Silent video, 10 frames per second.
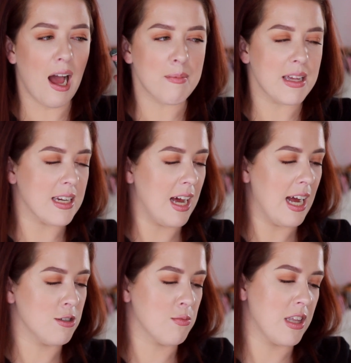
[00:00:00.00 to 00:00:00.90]
I mean,
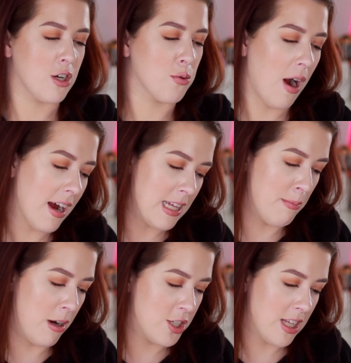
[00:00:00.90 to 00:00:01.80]
I don't really cry
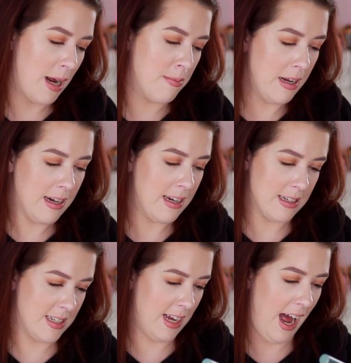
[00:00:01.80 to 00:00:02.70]
that much that I'm
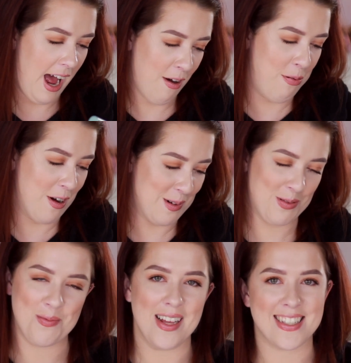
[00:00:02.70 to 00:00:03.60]
needing to have
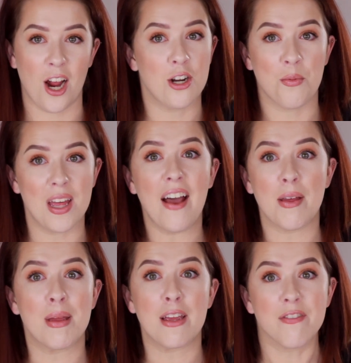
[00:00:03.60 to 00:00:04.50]
waterproof mascara. I don't really have
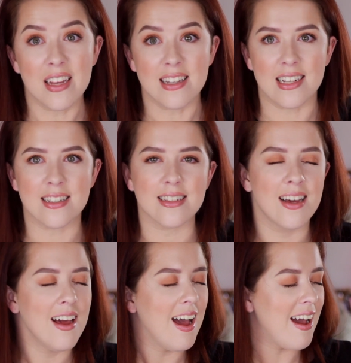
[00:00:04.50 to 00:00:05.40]
that many feelings,
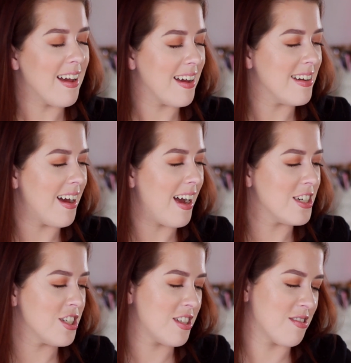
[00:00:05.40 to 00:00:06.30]
and I
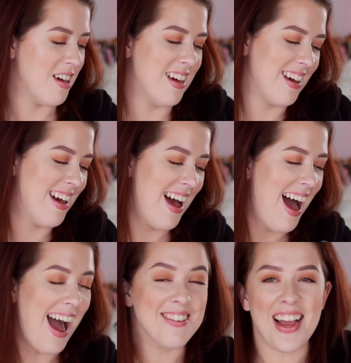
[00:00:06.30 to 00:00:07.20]
just
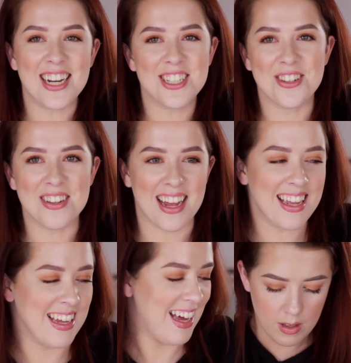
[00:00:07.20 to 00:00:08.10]
don't
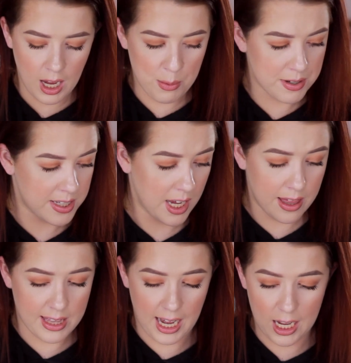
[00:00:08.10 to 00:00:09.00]
like it. I will
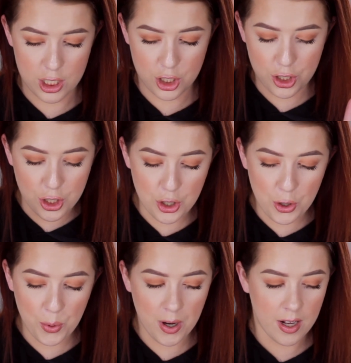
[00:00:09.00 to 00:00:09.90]
say that
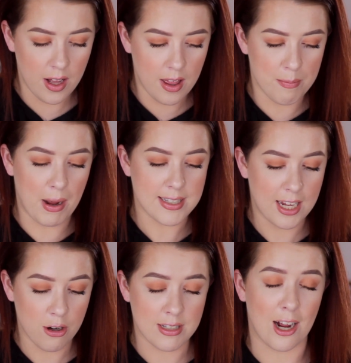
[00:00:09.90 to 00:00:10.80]
two
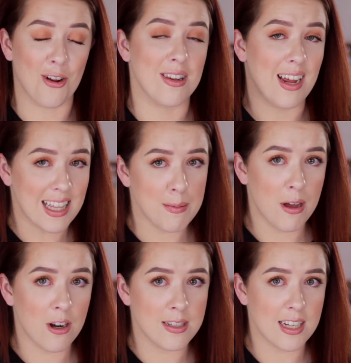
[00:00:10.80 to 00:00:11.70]
mascaras that are like the
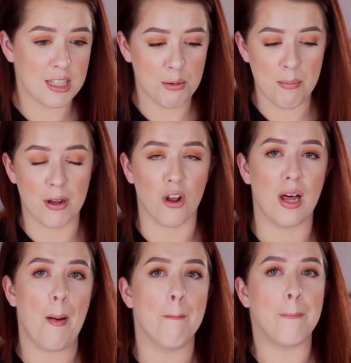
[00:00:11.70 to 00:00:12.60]
Better in Sex one, but are a
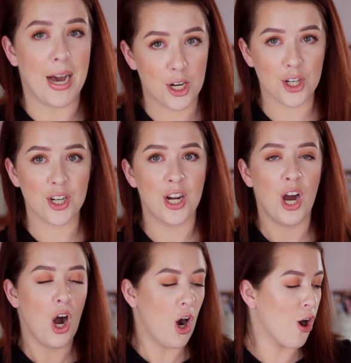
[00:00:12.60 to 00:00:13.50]
lot better,
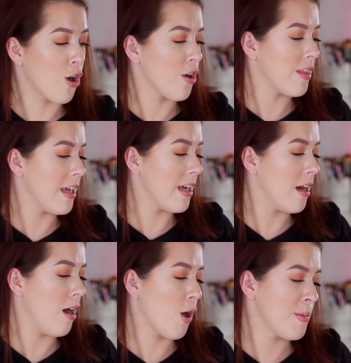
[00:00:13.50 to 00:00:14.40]
are
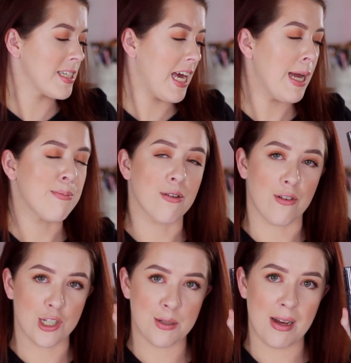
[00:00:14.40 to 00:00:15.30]
the Urban Decay
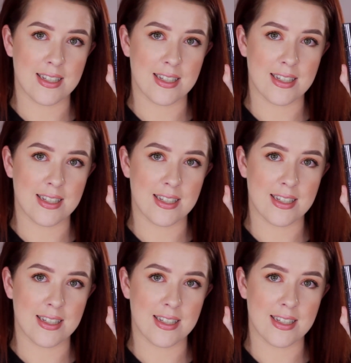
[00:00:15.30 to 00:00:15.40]
Perversion